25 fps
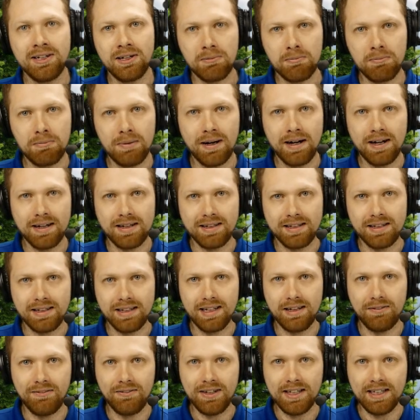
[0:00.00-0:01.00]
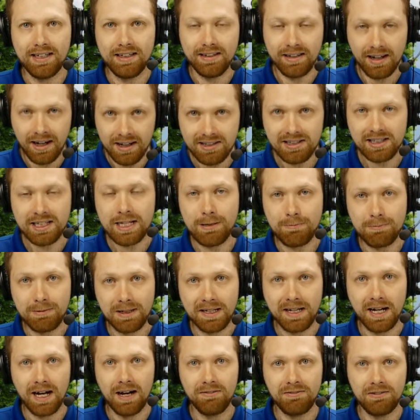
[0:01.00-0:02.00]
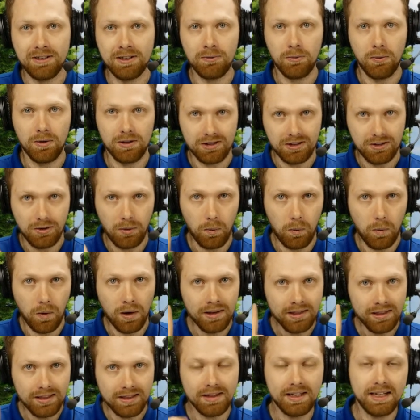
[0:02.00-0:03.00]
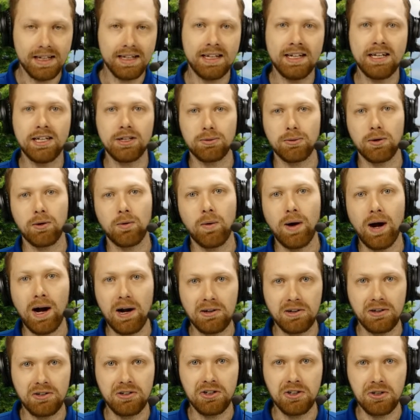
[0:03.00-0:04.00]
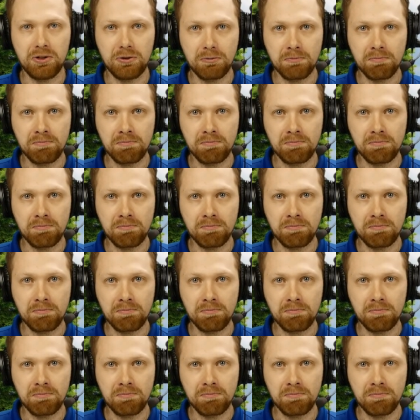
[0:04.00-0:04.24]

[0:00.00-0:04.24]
But if he does keep the covenant, what's the one thing he's required to do?